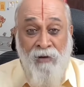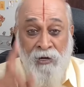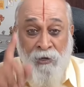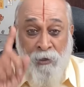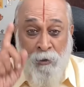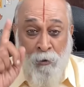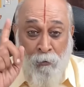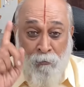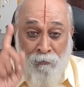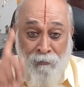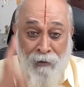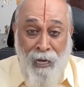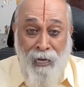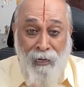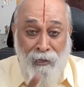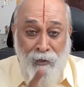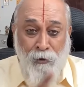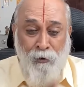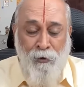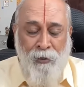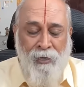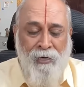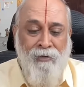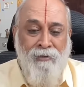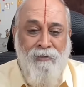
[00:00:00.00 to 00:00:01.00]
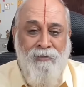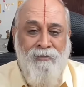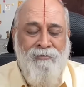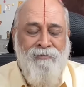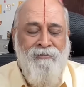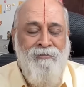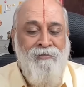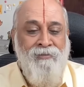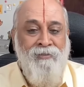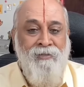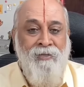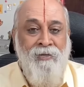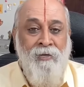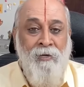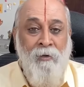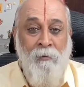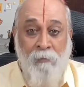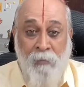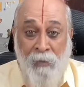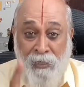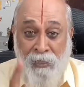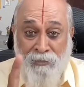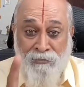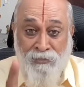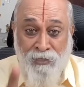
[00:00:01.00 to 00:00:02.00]
When you value it,
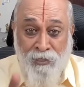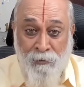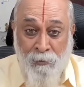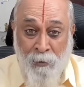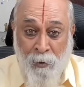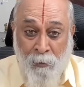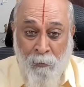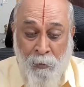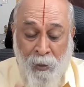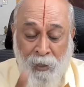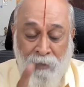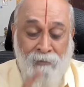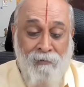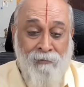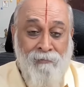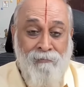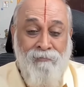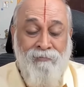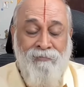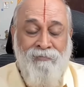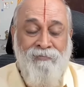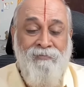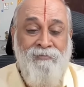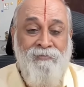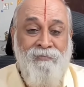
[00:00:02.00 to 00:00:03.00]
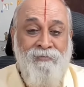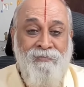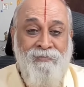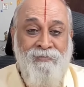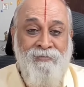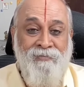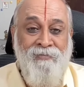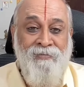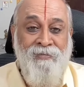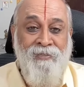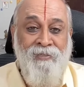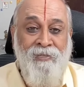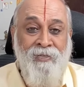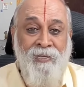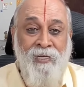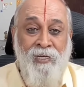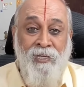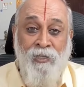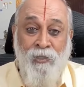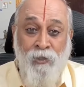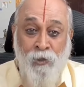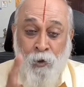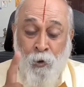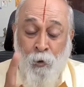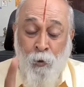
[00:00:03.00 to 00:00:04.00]
please remember,
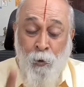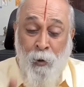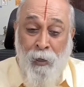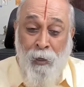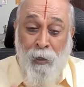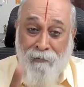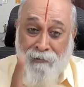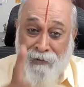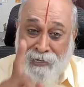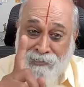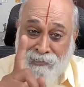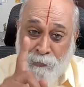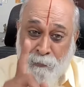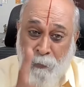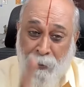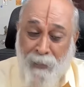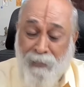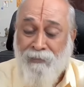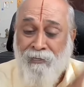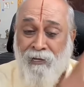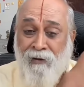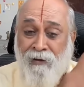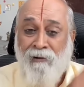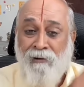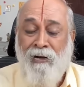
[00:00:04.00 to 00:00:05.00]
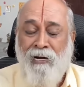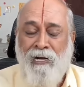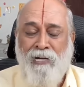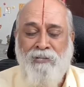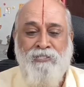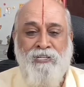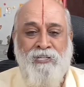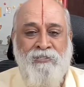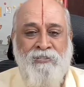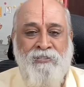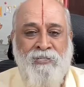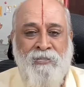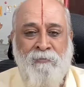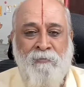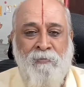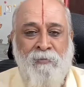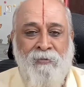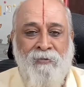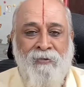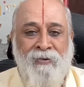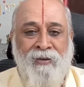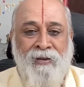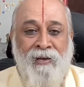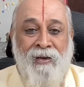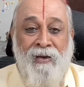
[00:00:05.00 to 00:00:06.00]
you will respect the relationship.
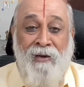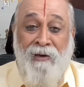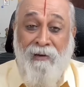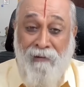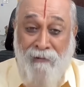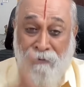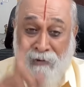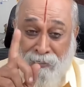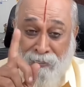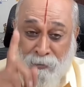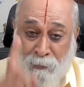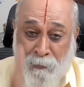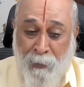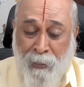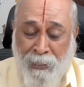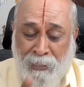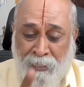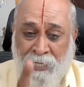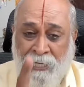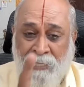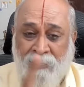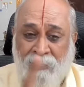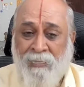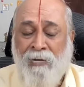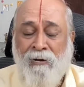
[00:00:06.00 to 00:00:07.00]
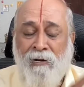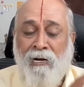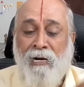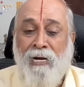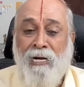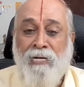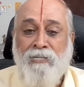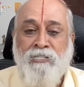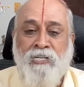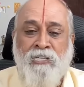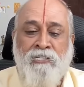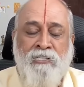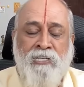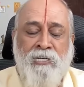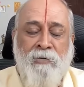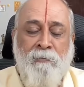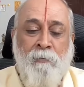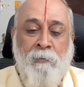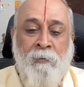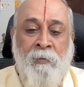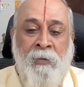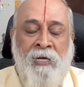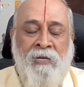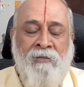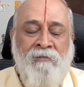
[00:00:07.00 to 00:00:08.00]
Respecting the
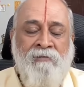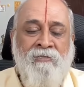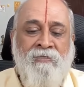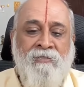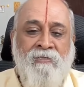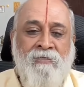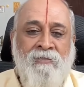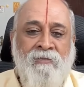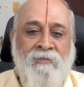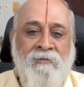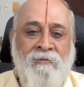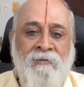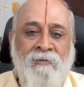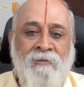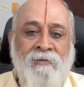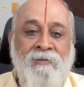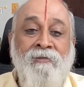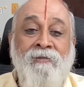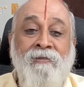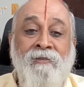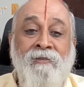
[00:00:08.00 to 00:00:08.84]
relationship means